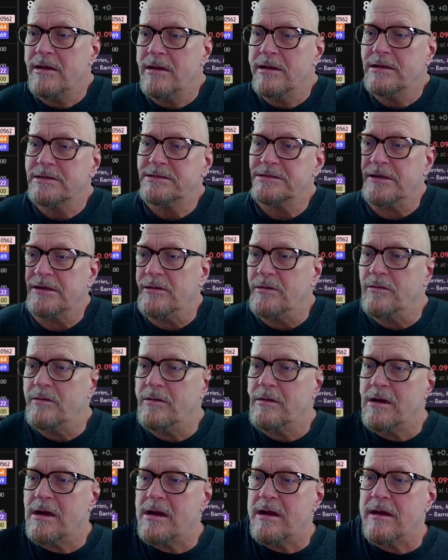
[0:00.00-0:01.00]

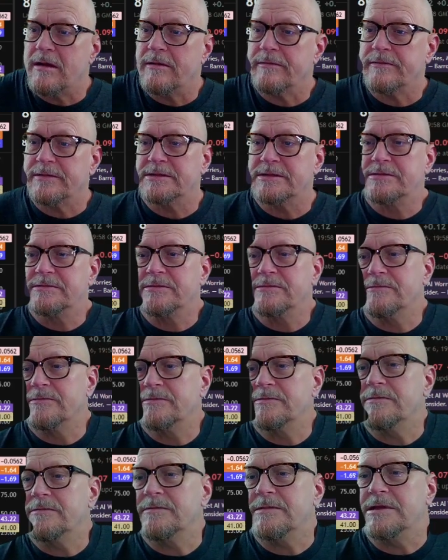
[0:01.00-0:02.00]
So
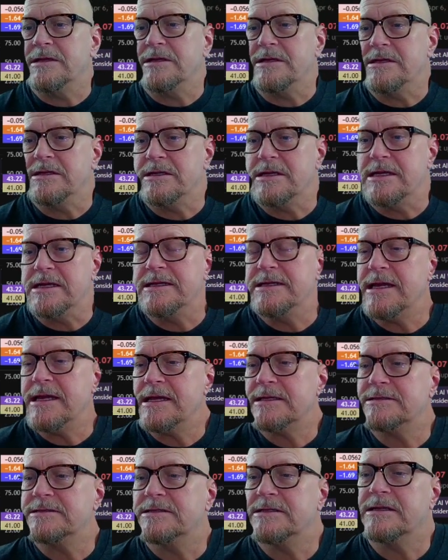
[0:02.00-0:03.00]
the
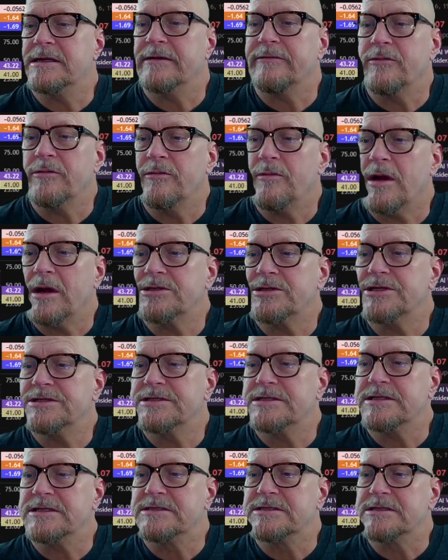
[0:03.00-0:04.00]
index that everyone watches
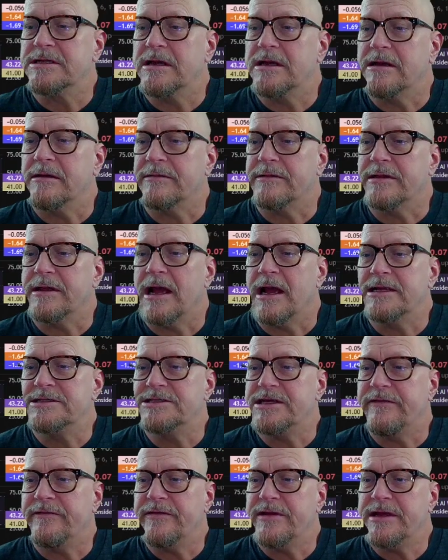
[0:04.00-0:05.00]
is the
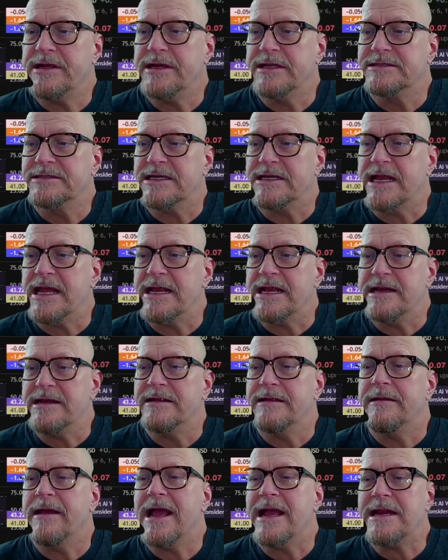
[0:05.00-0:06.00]
IGV, and it's at
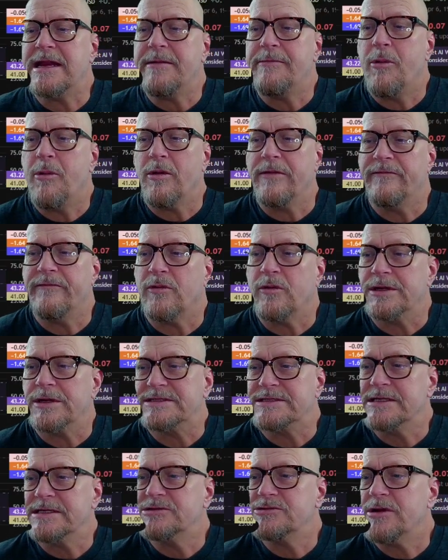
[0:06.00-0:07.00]

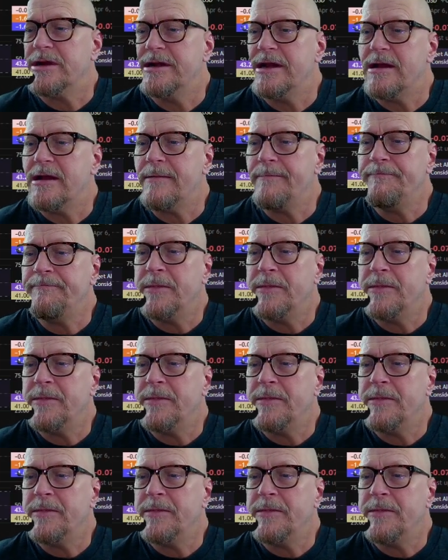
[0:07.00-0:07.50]
80.46 right now.